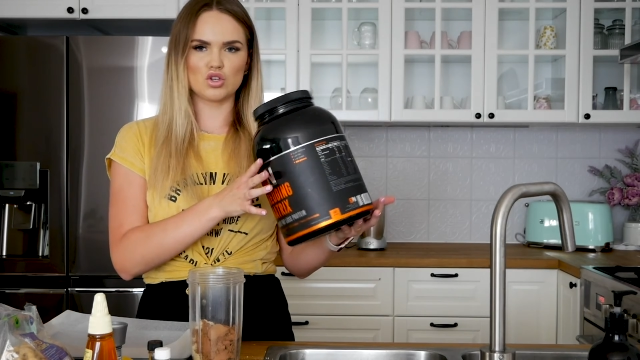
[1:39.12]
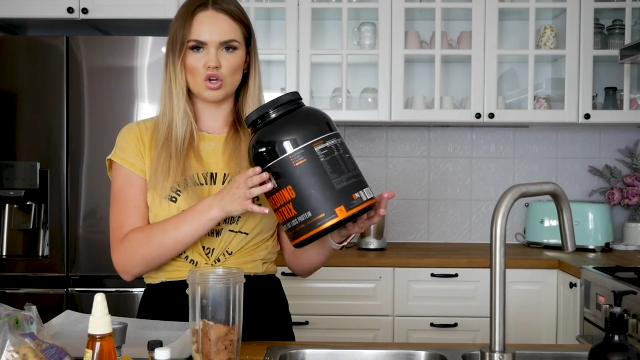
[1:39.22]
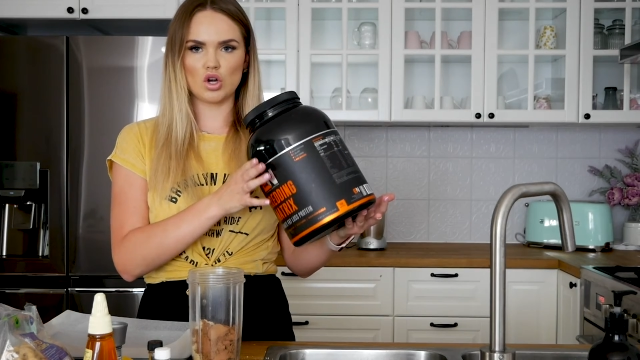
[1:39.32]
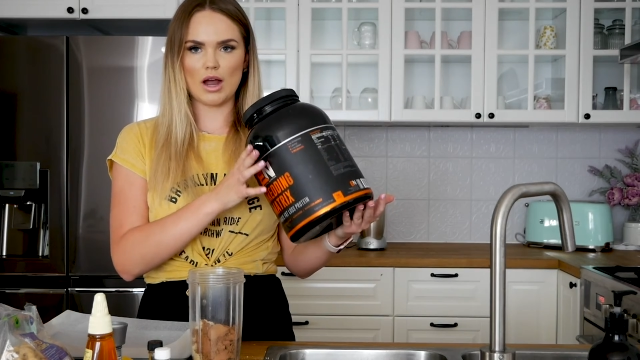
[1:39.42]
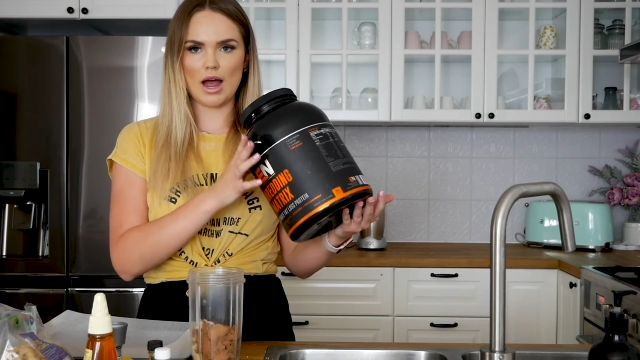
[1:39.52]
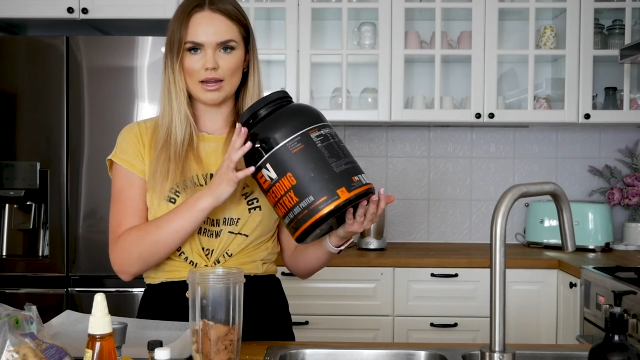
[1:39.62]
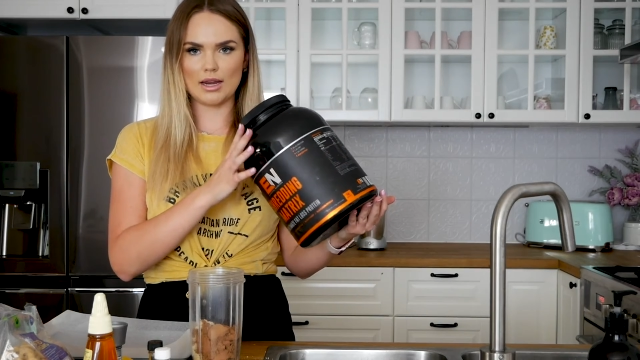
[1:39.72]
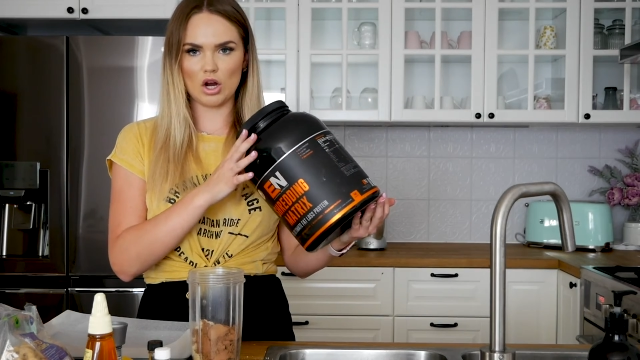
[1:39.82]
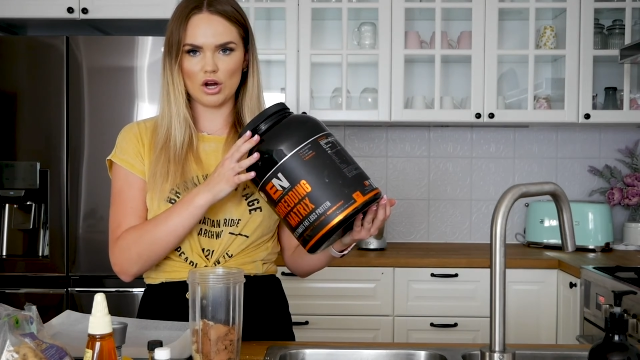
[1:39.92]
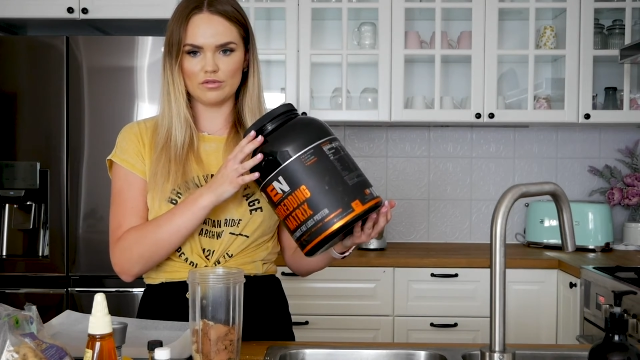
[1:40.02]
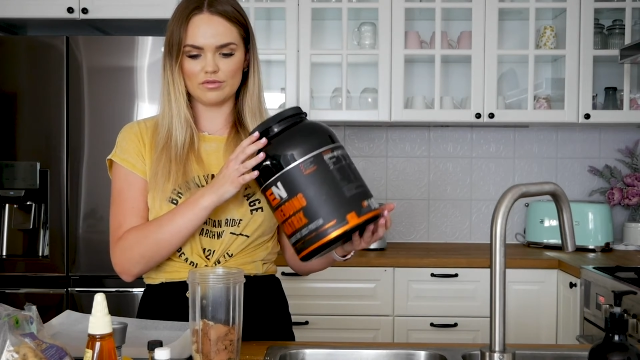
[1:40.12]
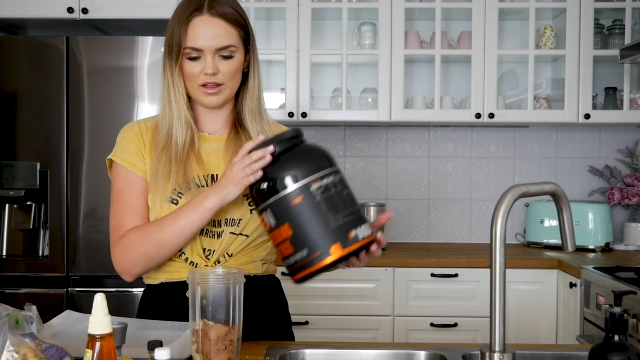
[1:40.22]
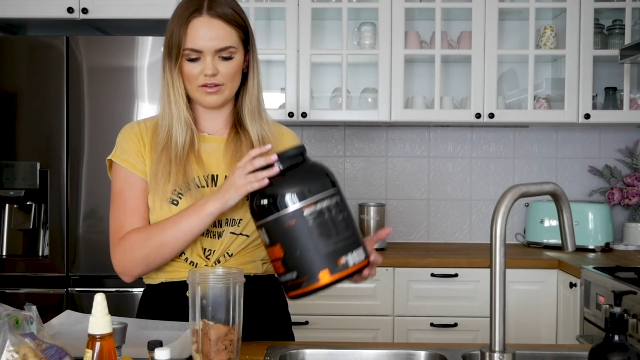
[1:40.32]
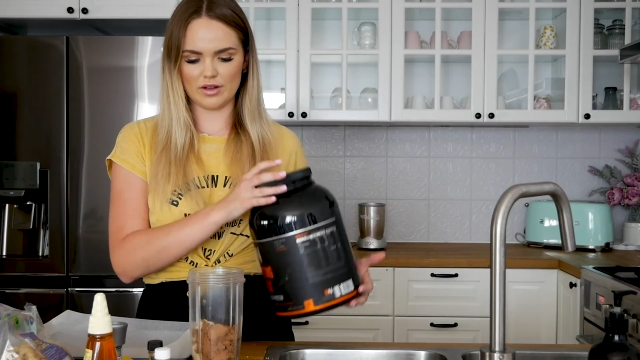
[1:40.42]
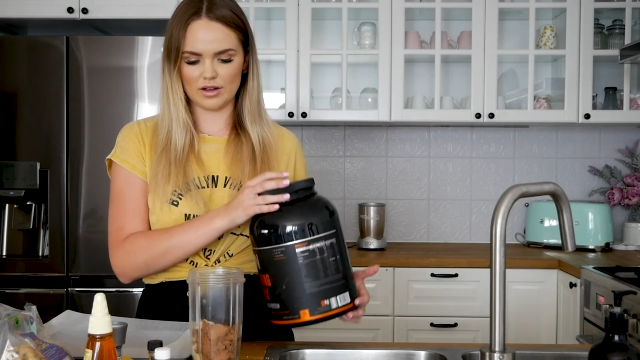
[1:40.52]
choc honeycomb
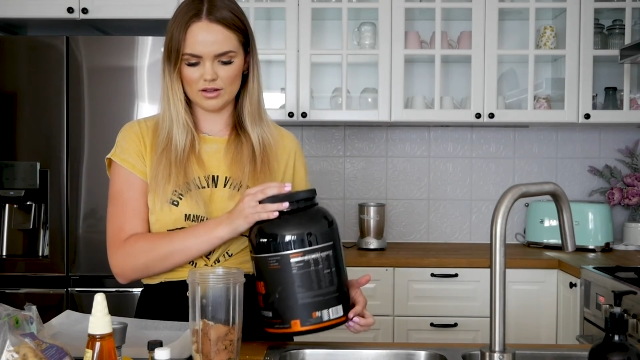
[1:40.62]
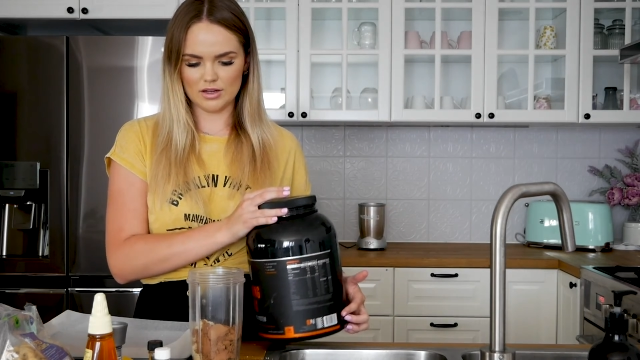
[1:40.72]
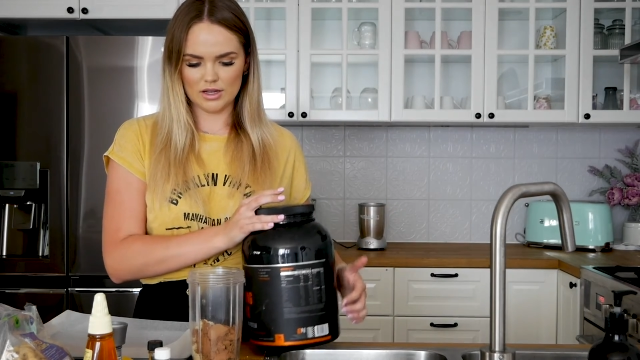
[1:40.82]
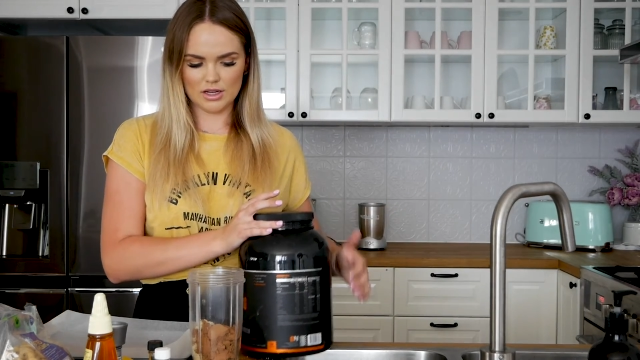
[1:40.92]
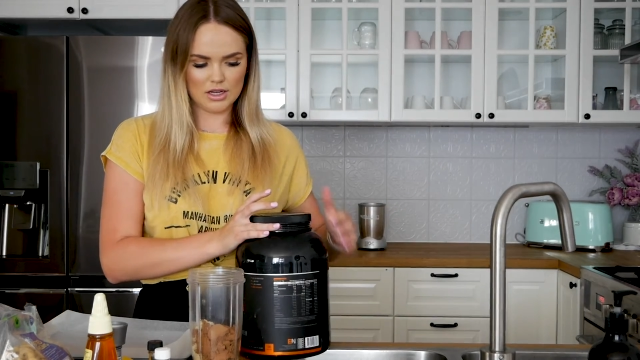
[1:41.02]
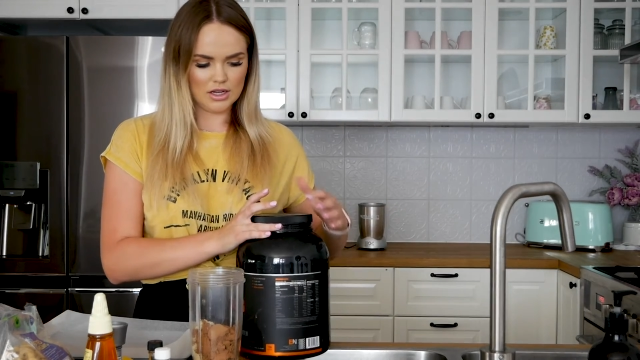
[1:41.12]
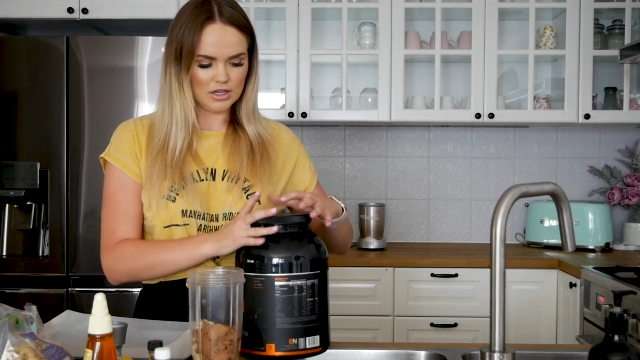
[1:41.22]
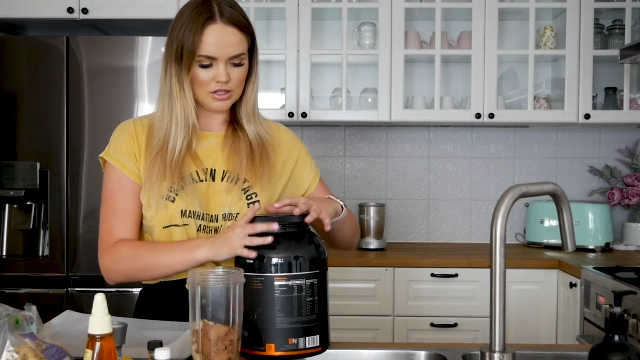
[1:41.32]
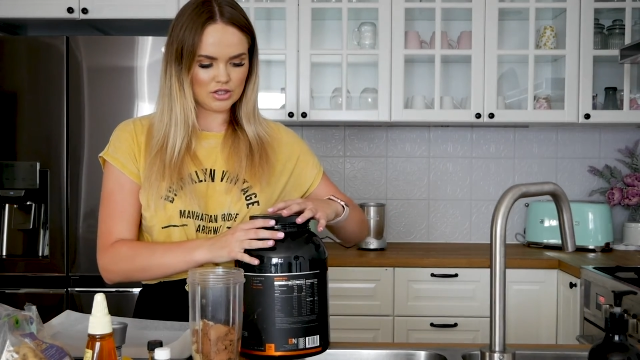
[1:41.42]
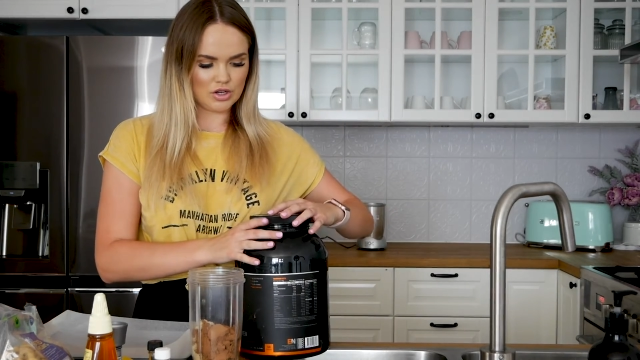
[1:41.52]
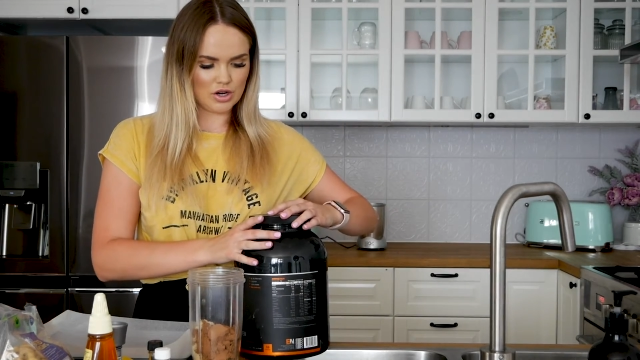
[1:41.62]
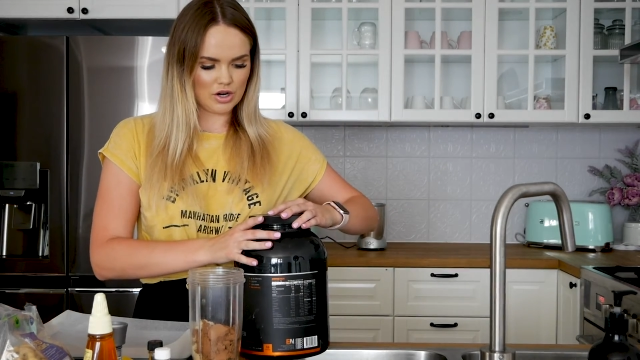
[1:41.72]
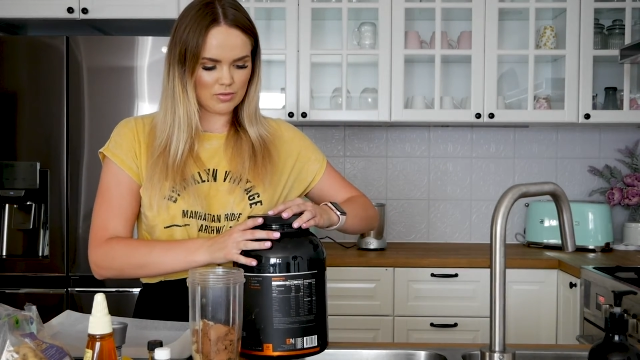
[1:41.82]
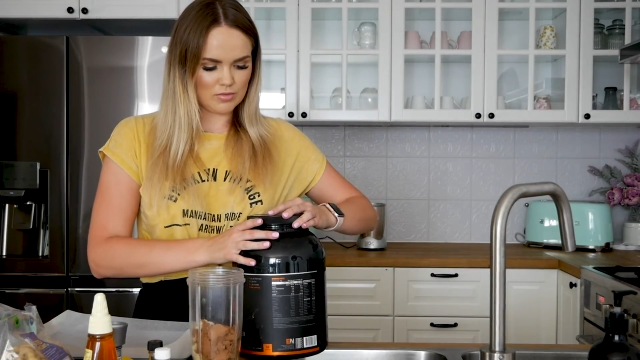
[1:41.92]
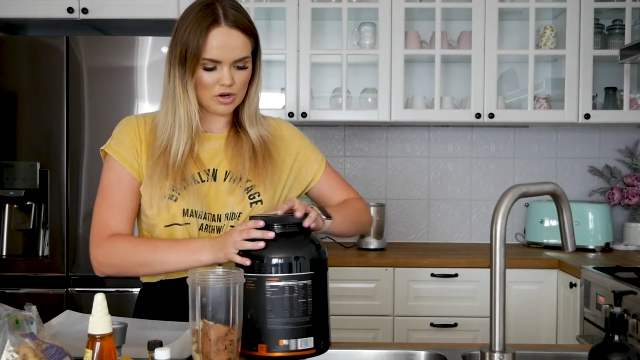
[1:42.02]
flavor. So
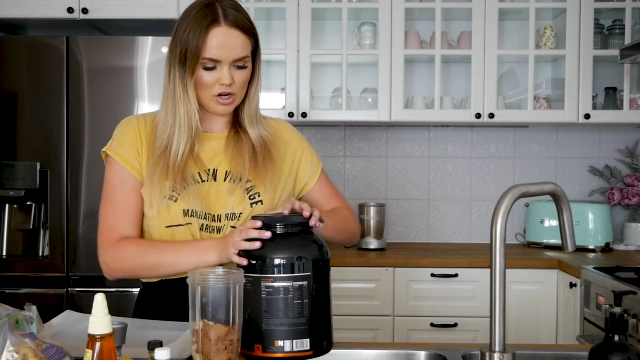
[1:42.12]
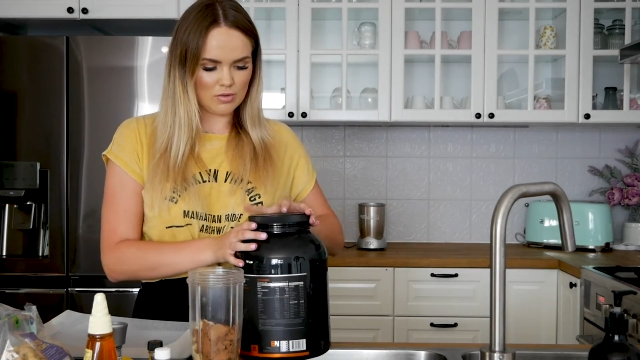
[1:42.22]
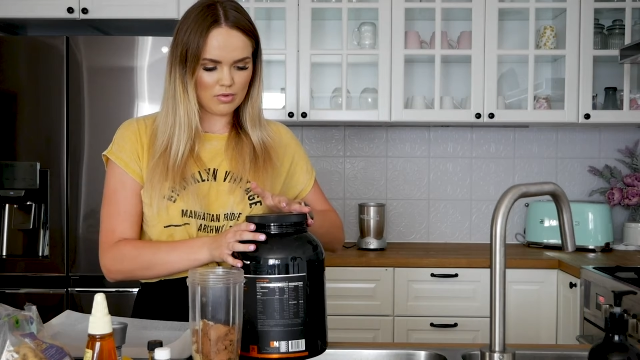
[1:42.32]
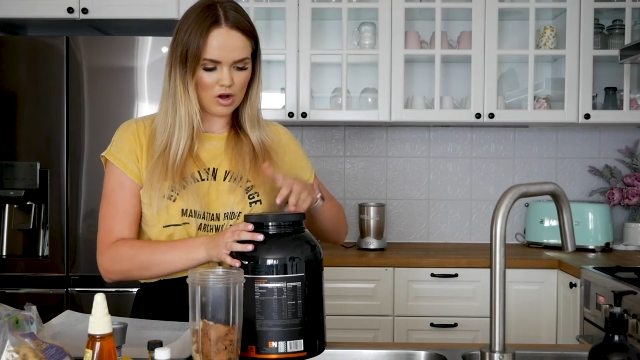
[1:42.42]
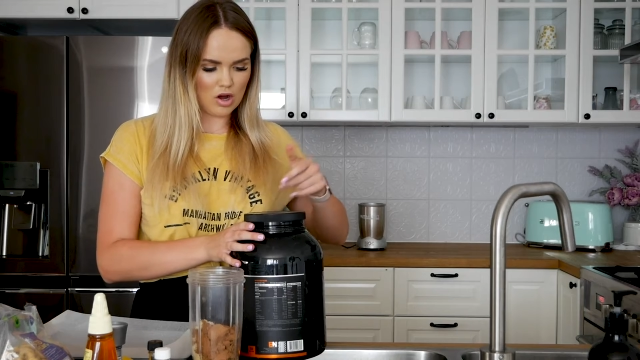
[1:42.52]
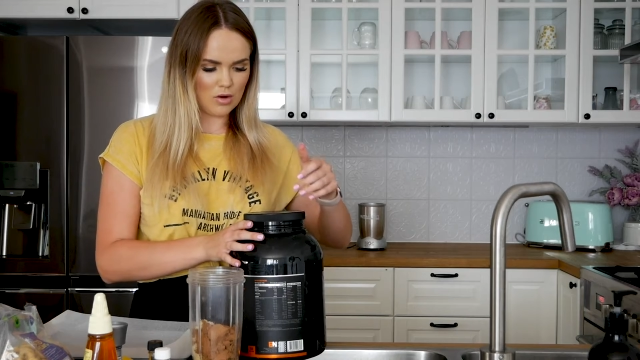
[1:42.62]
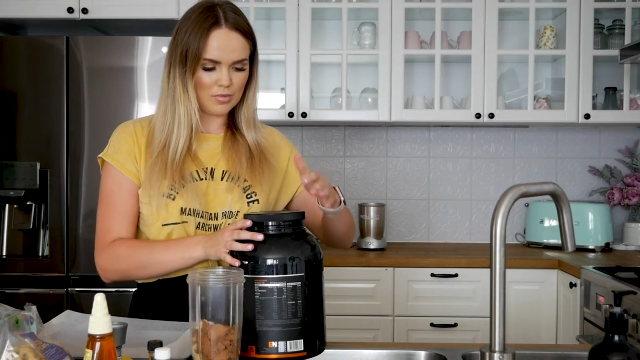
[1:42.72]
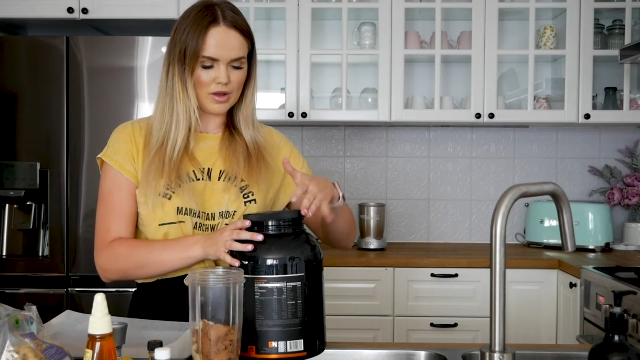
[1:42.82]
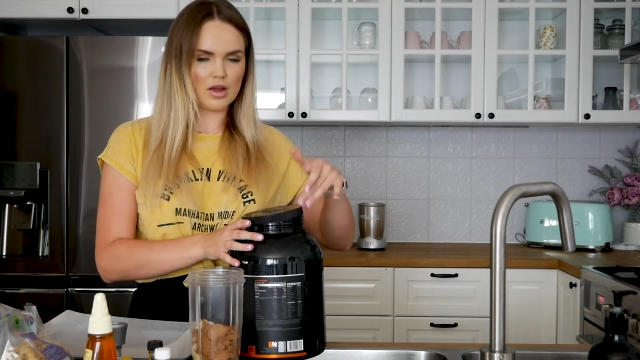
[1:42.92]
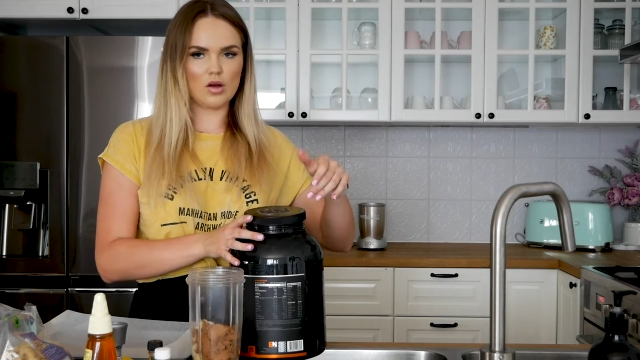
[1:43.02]
I'm gonna pop